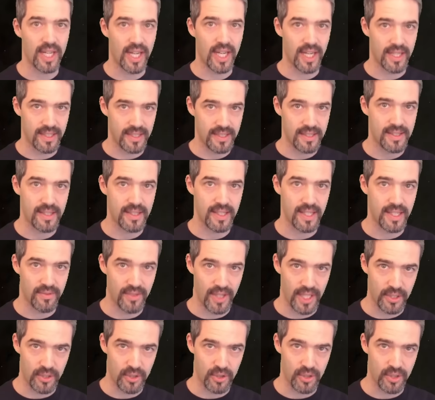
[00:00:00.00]
and its
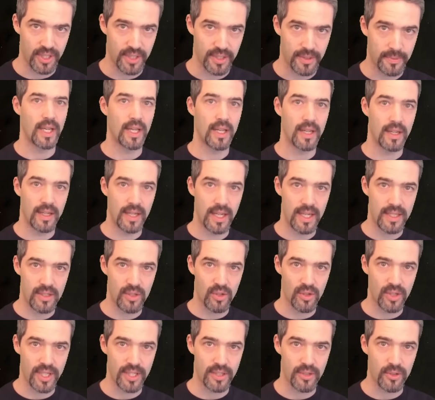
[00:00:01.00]
inventory. Let's
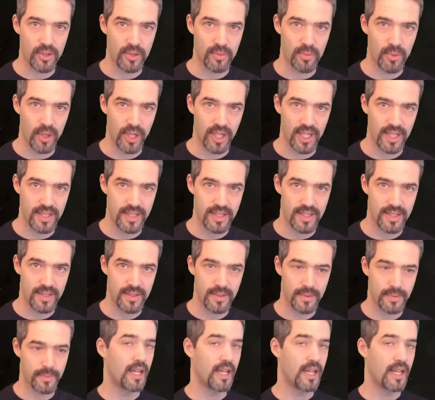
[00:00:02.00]
look at those points.